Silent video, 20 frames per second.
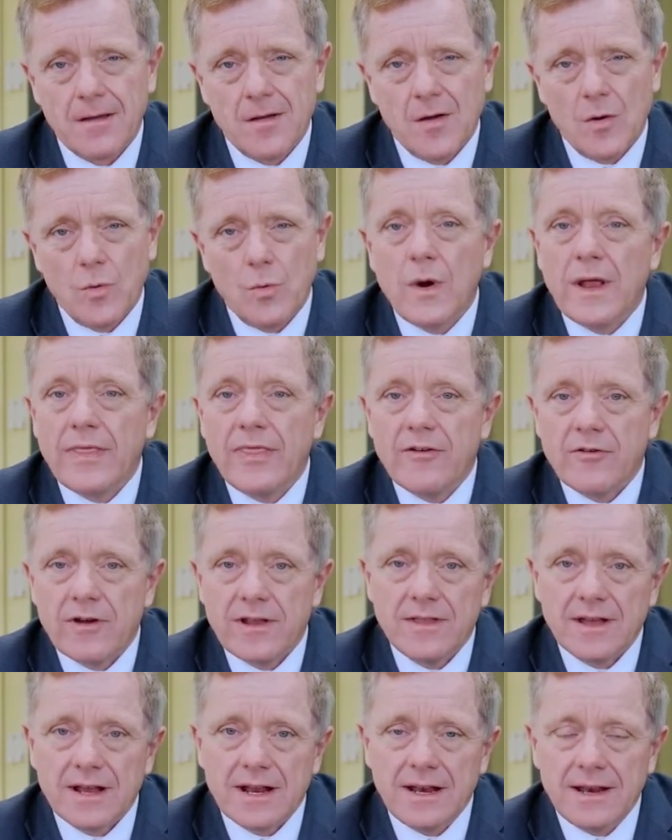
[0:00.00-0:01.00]
When they're in
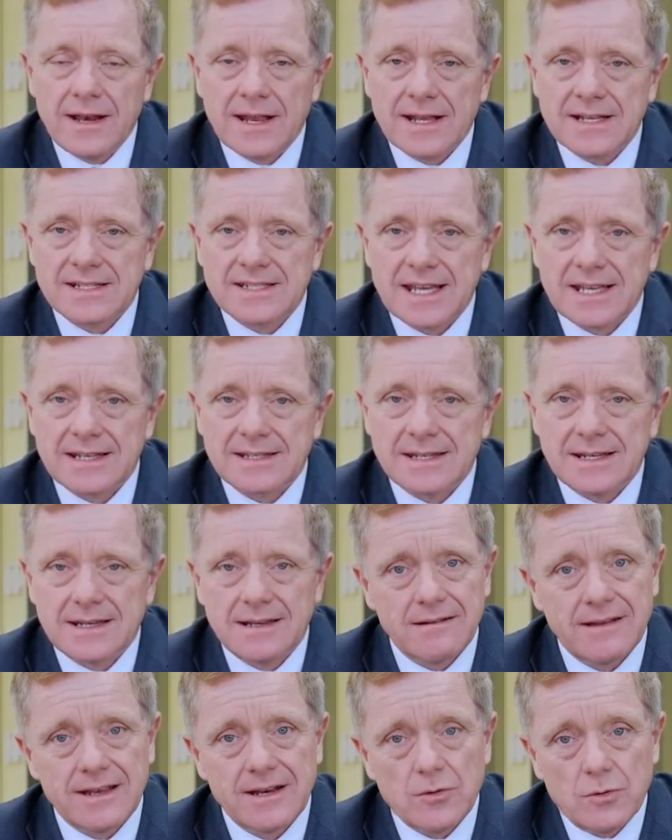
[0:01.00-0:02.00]
the clinic setting,
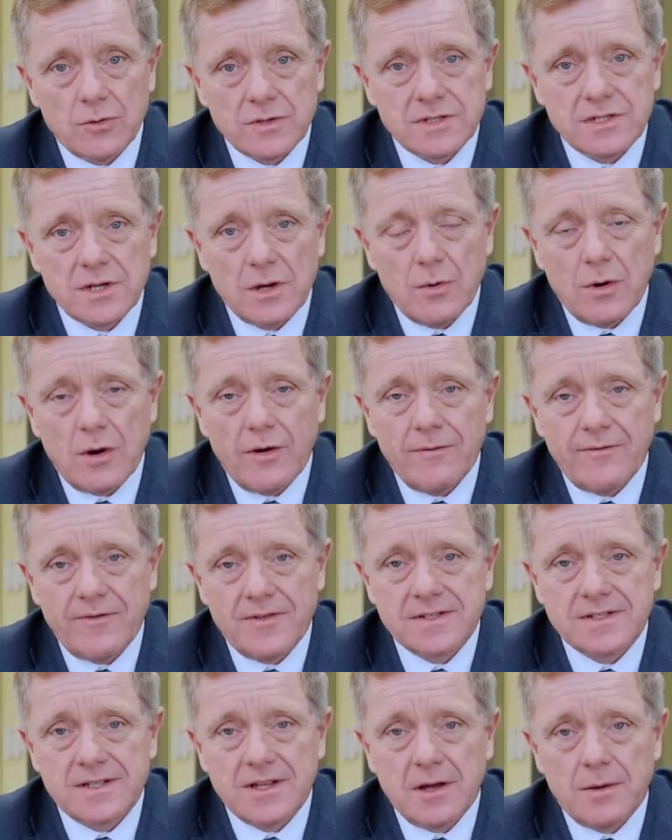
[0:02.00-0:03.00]
it also
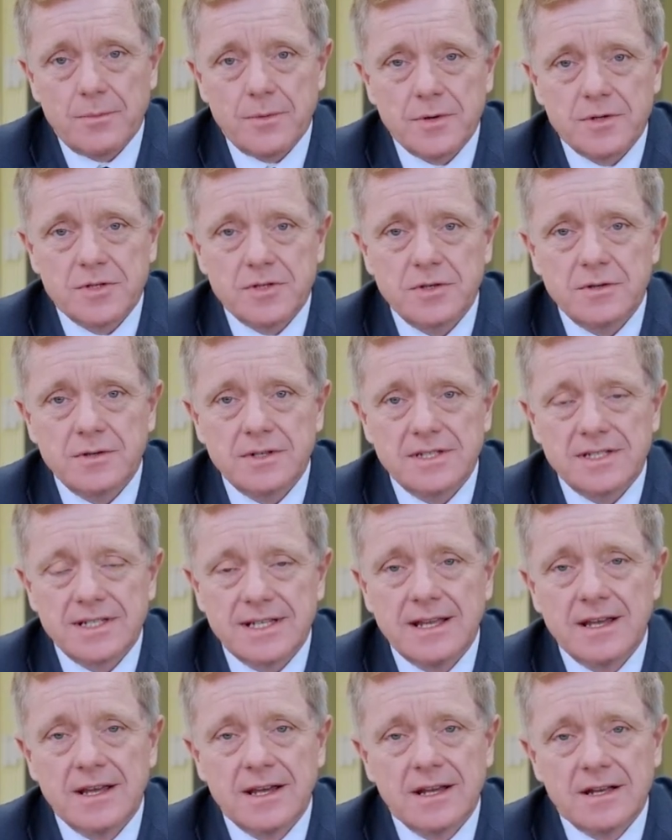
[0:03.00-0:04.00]
offers the
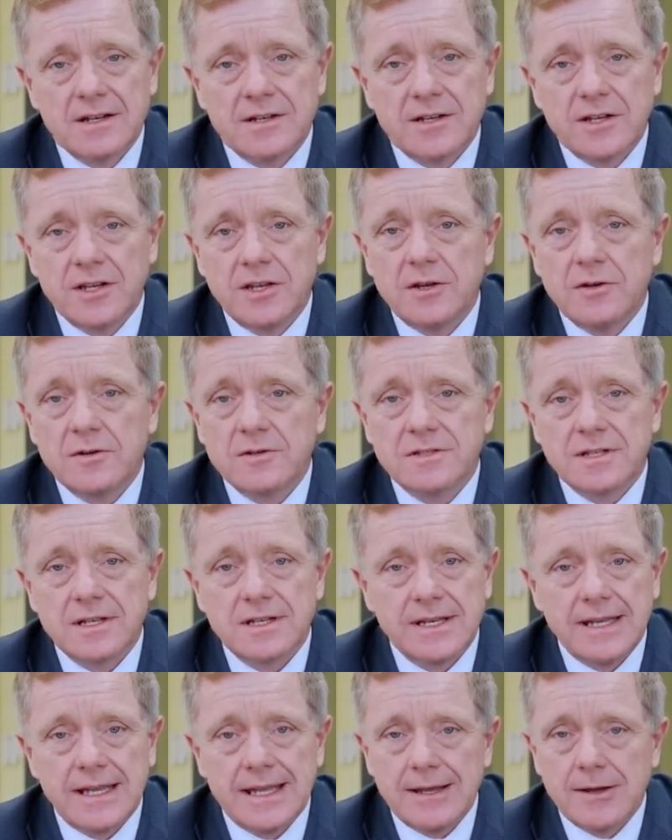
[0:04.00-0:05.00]
opportunity to use the
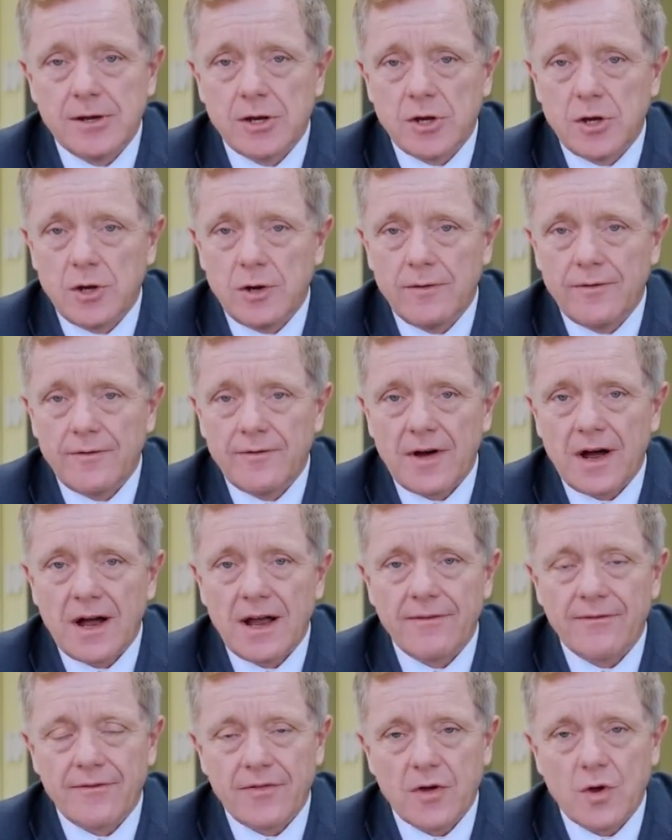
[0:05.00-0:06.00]

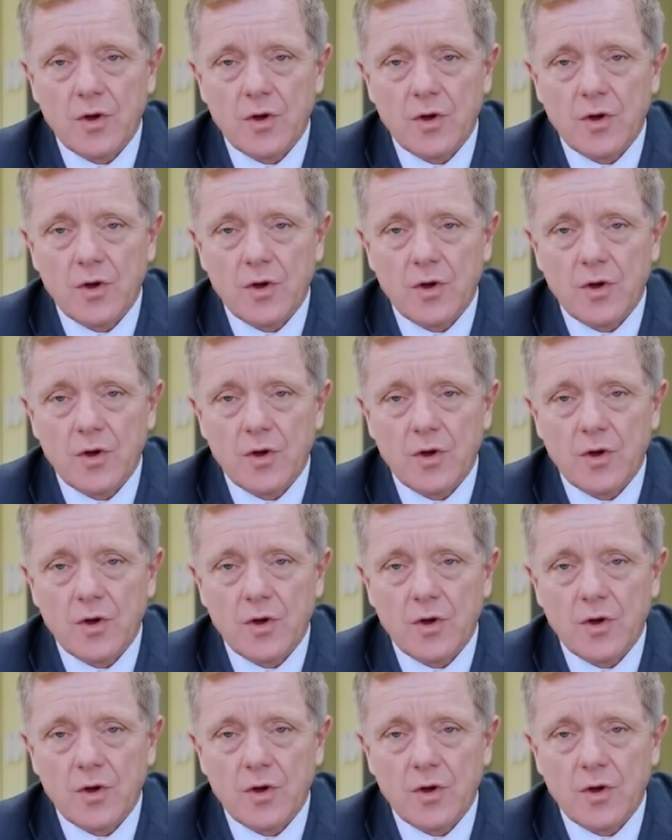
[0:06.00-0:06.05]
DEQ5, the